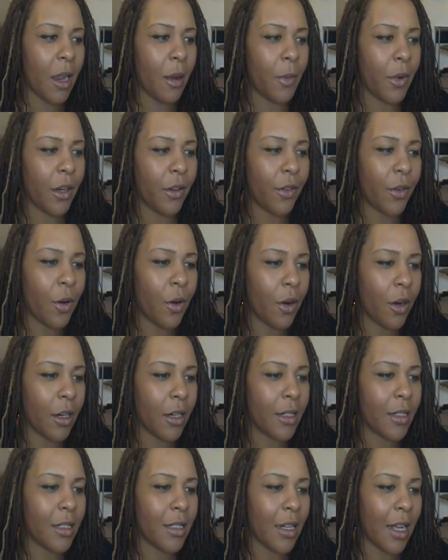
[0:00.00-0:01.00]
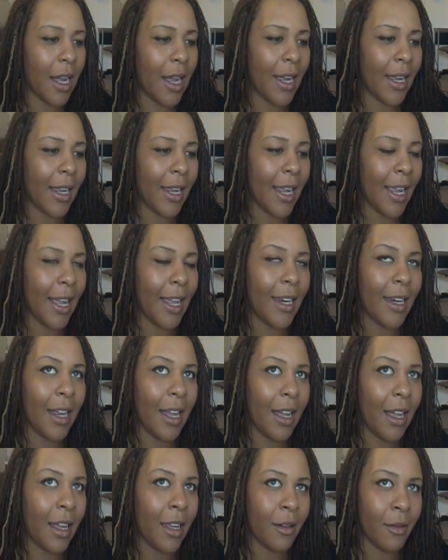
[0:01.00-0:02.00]
and but of course i
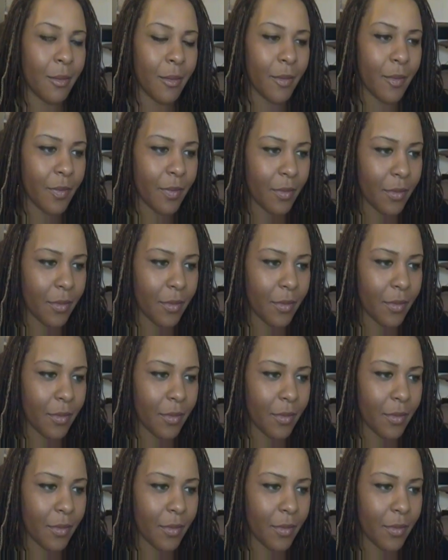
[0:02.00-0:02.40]
cannot